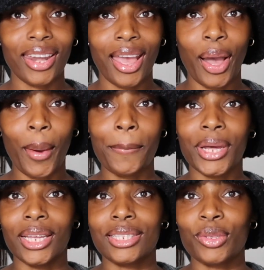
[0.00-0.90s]
now,
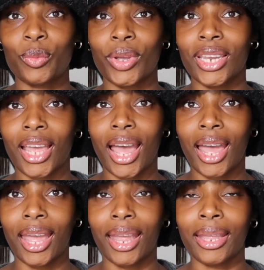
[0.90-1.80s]
but when
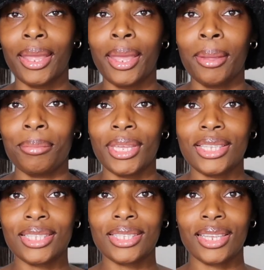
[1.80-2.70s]
I
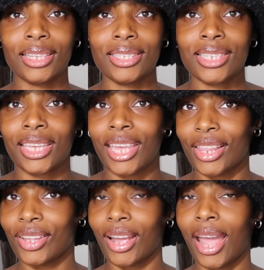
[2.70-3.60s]
piece it
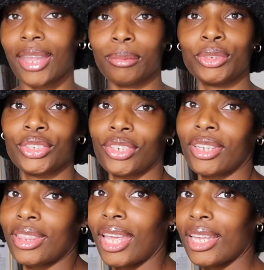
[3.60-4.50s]
together, I am sure
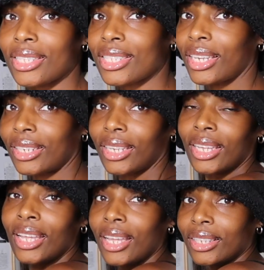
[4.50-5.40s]
that it's gonna
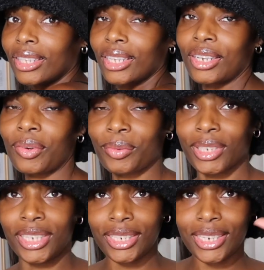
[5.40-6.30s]
look
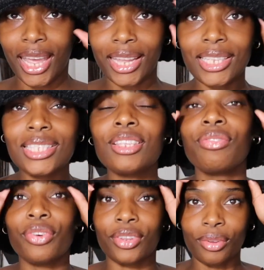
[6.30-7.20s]
really nice
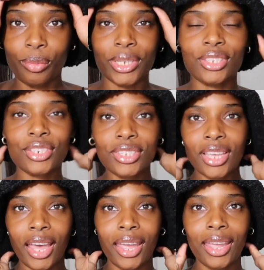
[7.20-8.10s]
for the winter
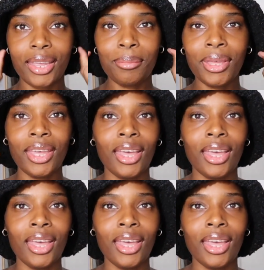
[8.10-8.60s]
time.